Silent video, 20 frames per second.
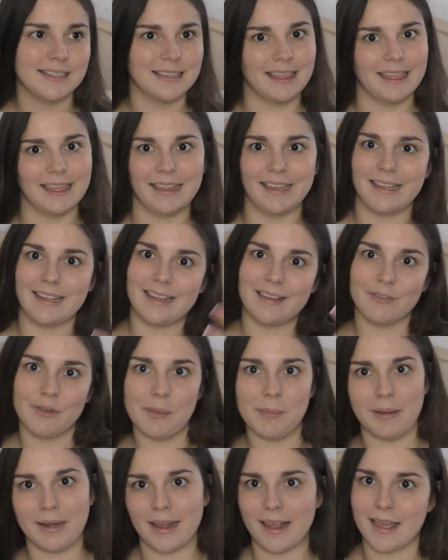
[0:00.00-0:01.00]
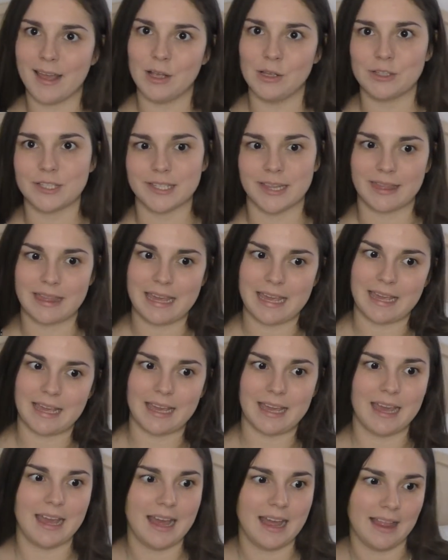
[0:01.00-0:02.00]
like everybody else and think,
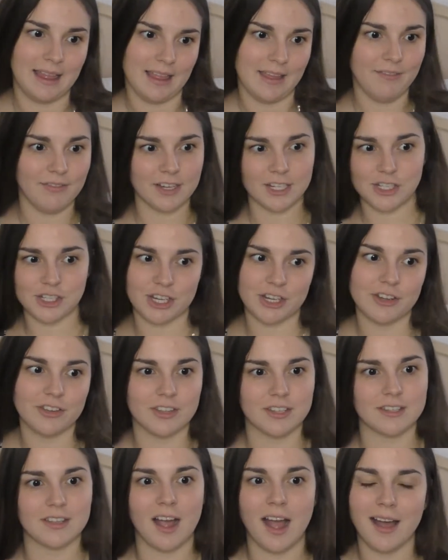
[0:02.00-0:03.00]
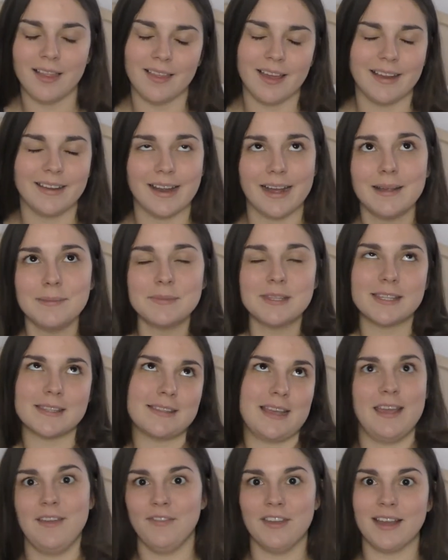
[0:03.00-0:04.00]
if I share this hotline, I'm
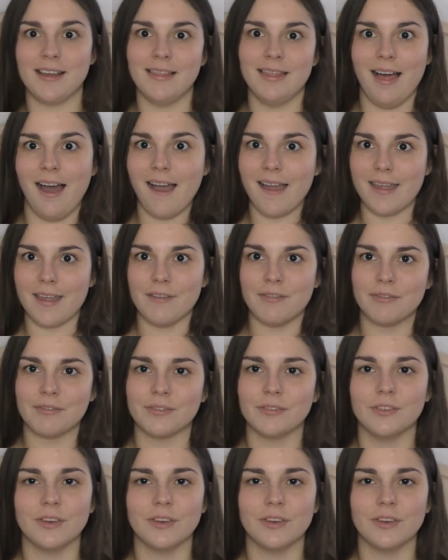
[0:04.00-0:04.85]
saving a life.